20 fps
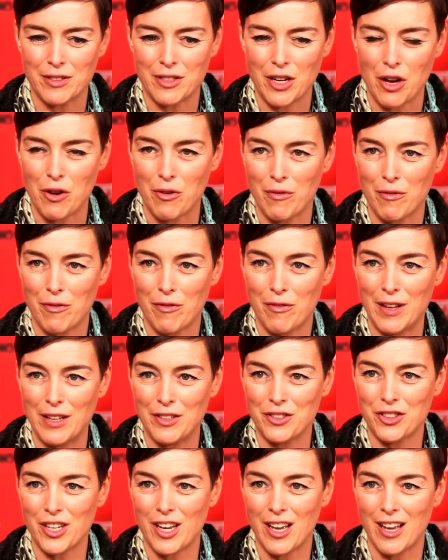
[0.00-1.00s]
don't
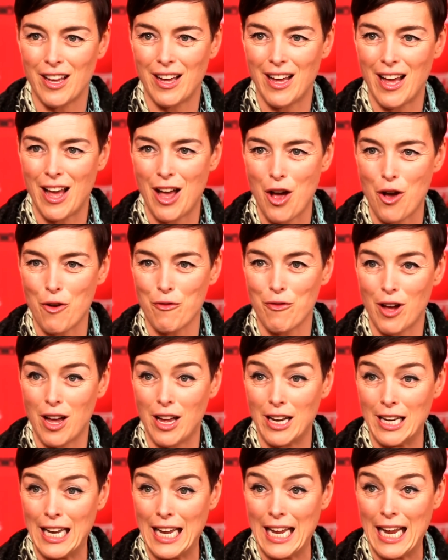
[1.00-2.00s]
feature
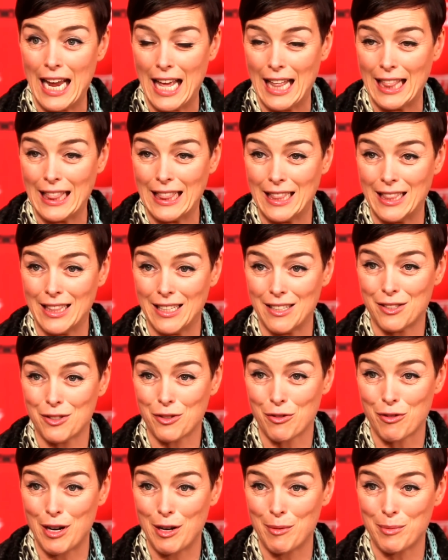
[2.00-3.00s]
overtly in this
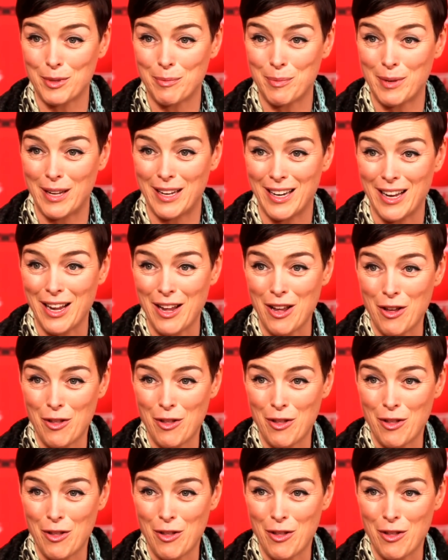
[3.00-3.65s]
script, but